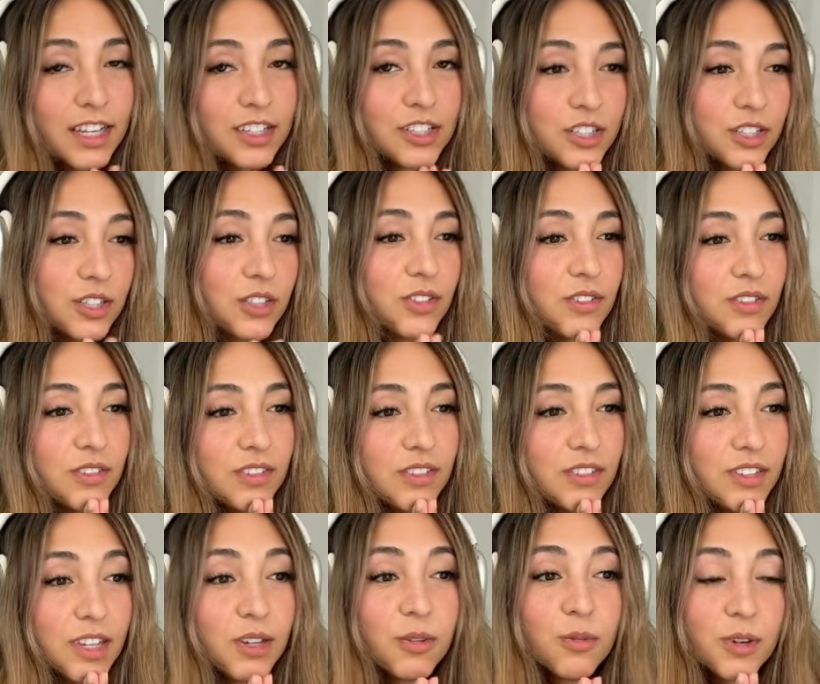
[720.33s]
get you.
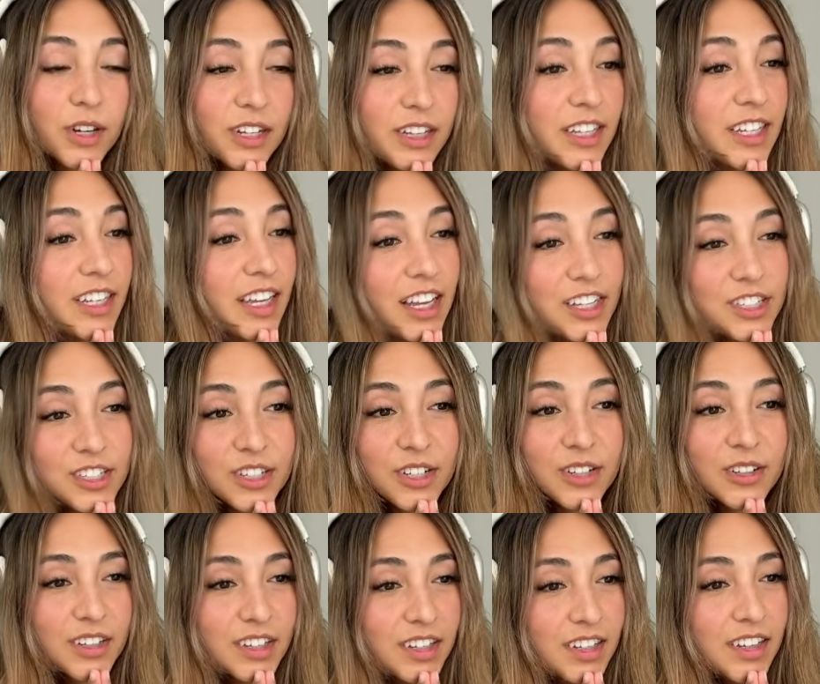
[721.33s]
They really get
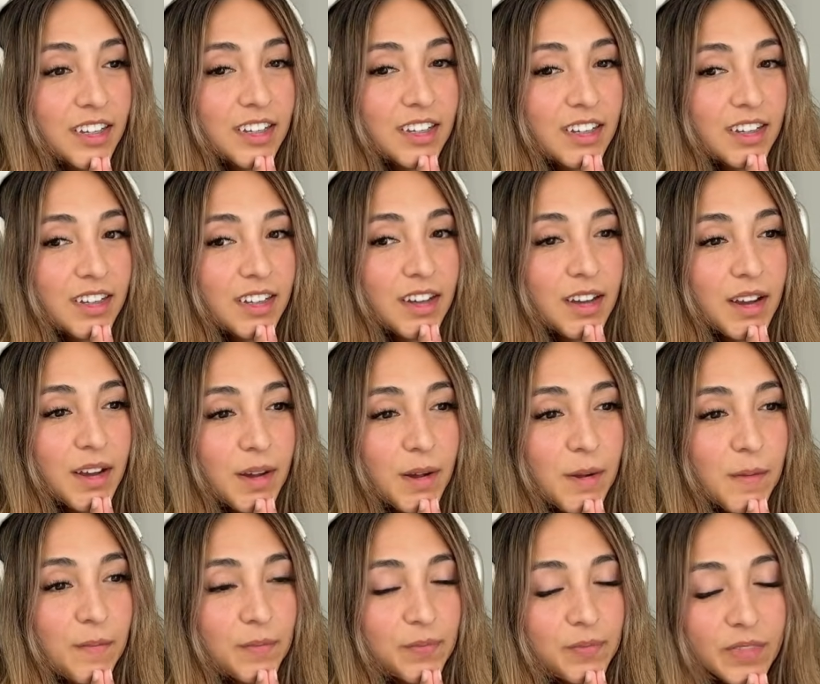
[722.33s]
you.
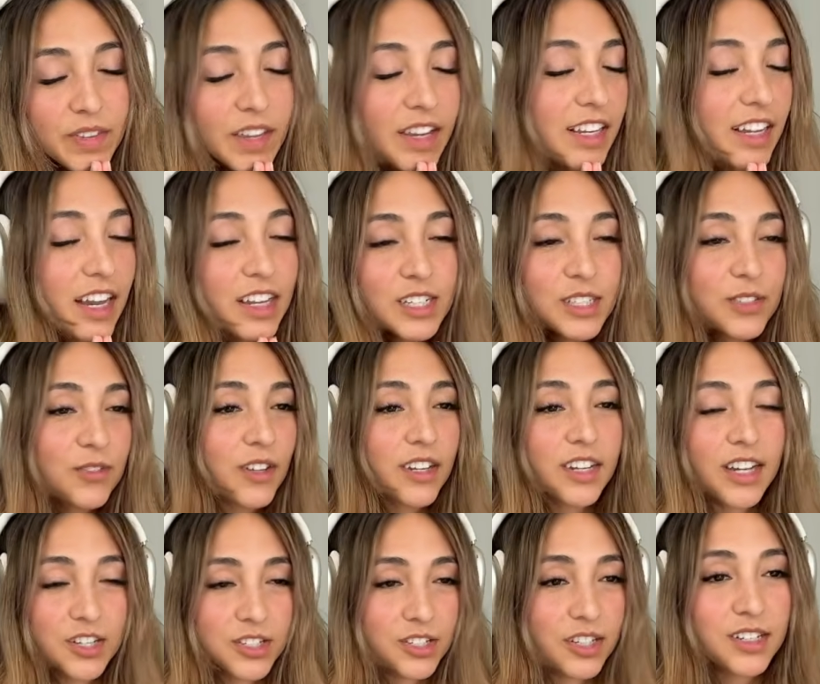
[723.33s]
Yeah, I just feel
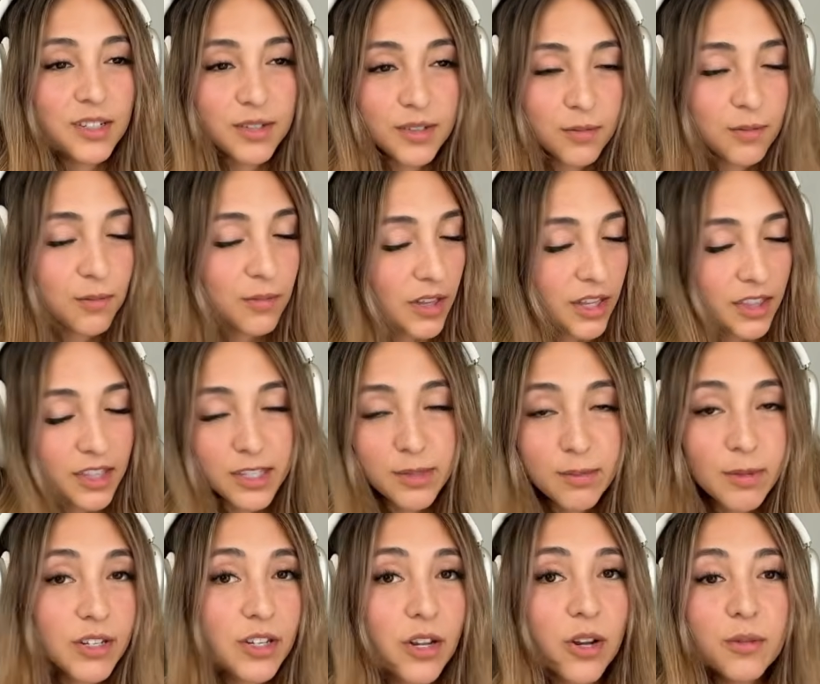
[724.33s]
like I should let this
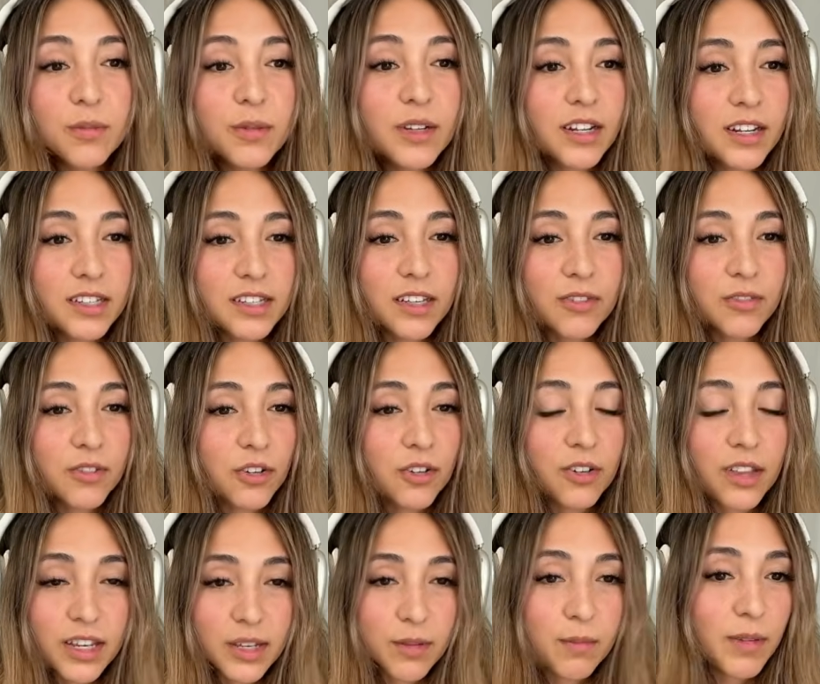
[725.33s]
be known, because if
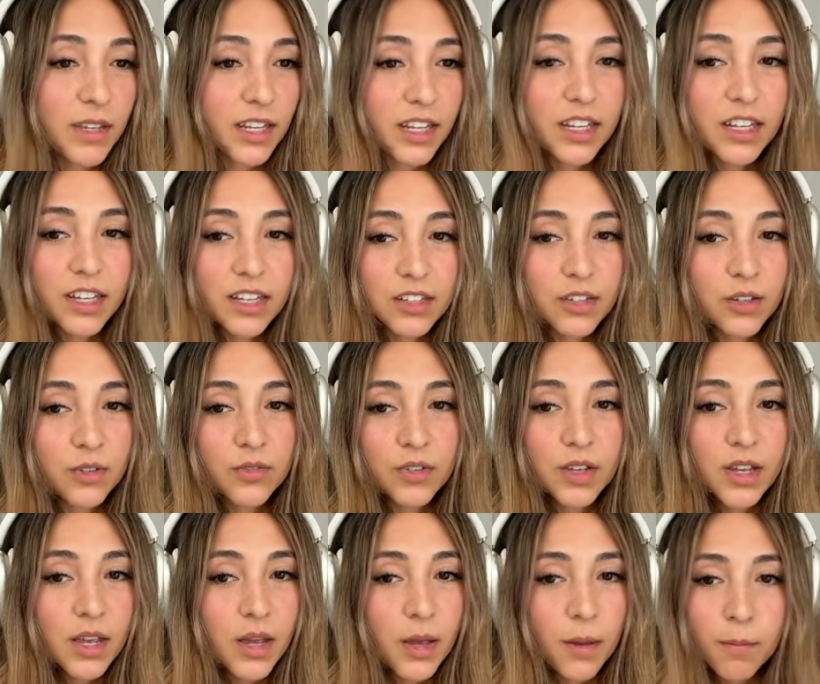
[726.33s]
you're like me and you've
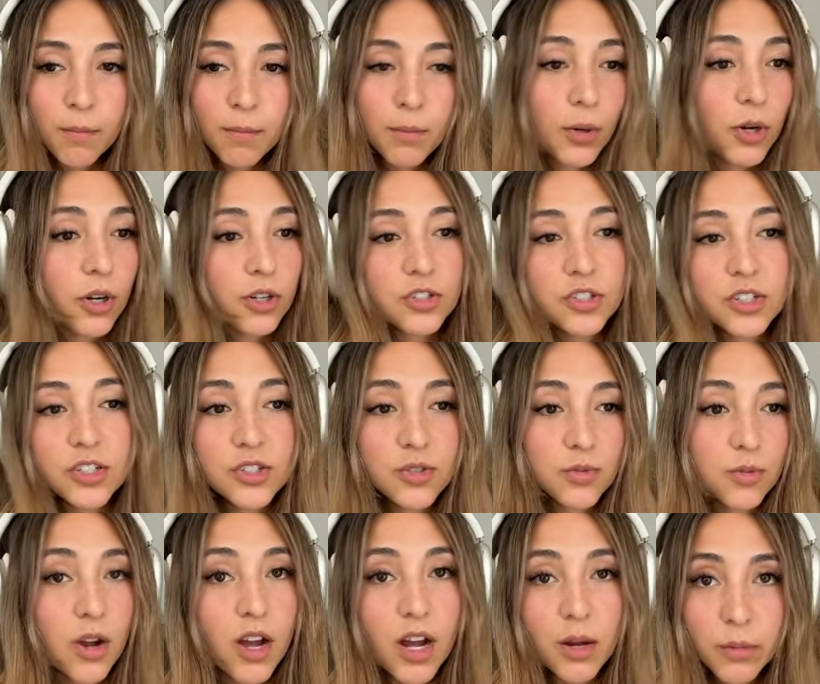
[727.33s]

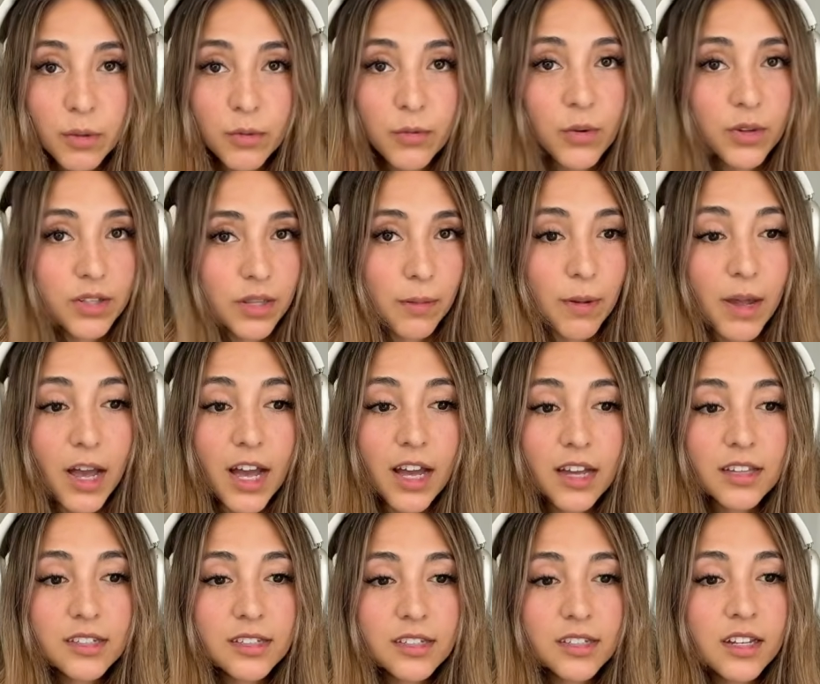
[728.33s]
purchased wrong before in the
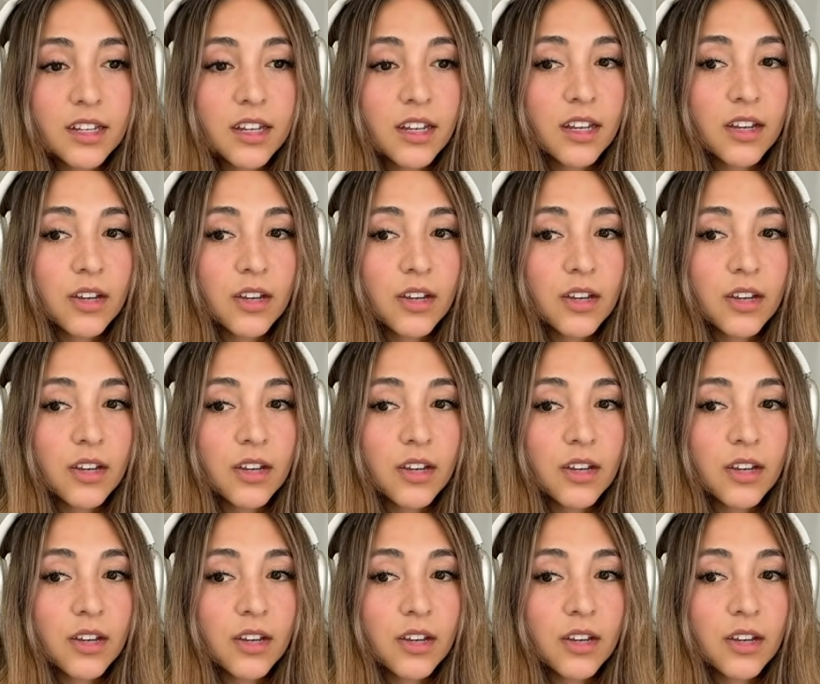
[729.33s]
past,